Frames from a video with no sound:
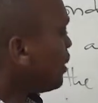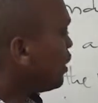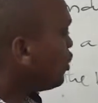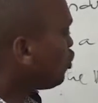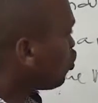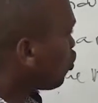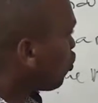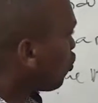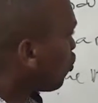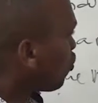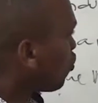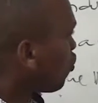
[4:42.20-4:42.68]

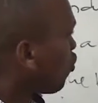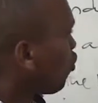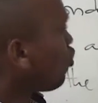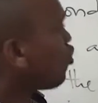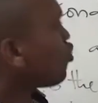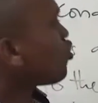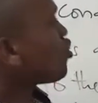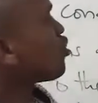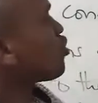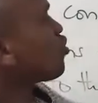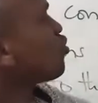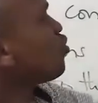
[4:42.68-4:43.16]
metal
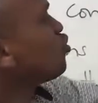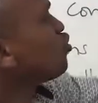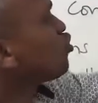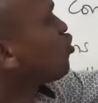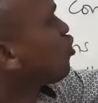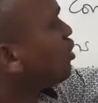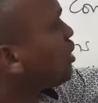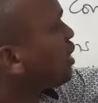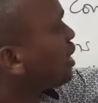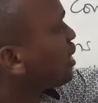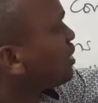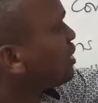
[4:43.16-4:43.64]
or
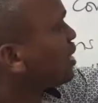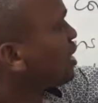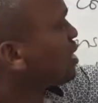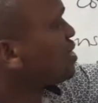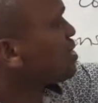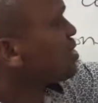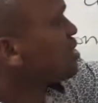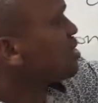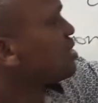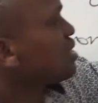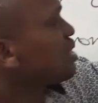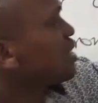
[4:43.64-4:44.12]
good
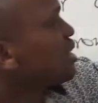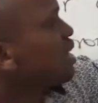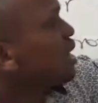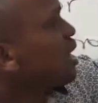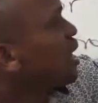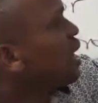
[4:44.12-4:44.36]
conductors